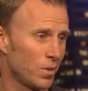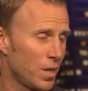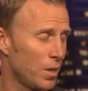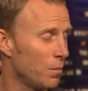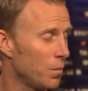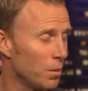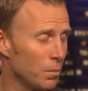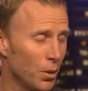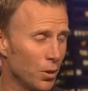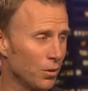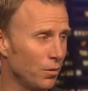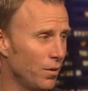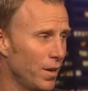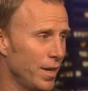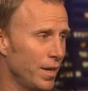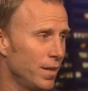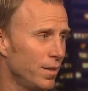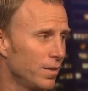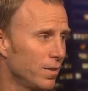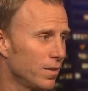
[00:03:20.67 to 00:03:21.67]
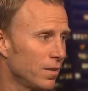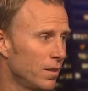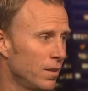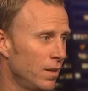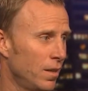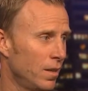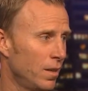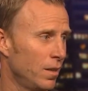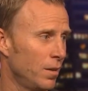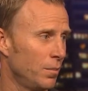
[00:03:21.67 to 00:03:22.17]
keep me motivated
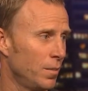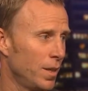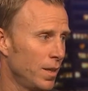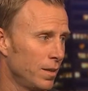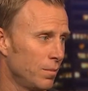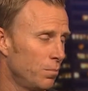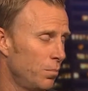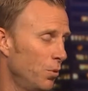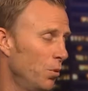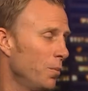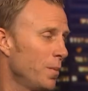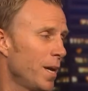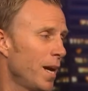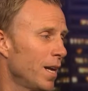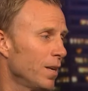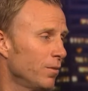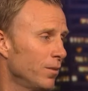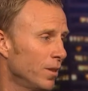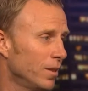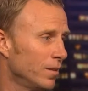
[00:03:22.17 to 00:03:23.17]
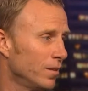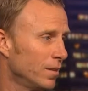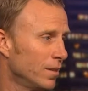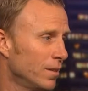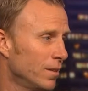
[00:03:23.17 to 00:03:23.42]
and pull me out of it.